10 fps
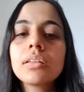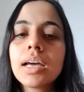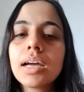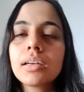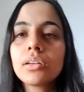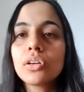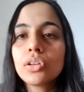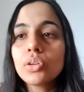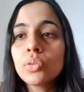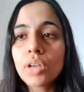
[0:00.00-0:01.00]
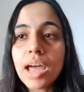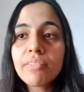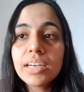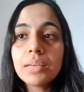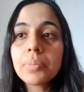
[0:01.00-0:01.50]
that you have
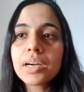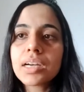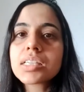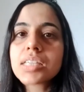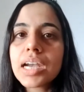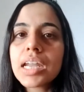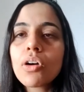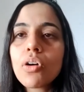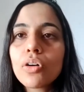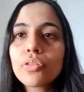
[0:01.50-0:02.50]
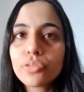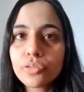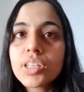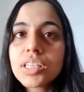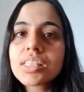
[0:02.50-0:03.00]
a deeper understanding of
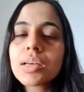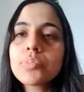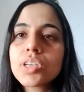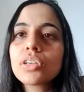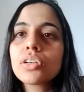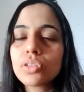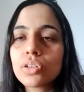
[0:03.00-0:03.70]
this subject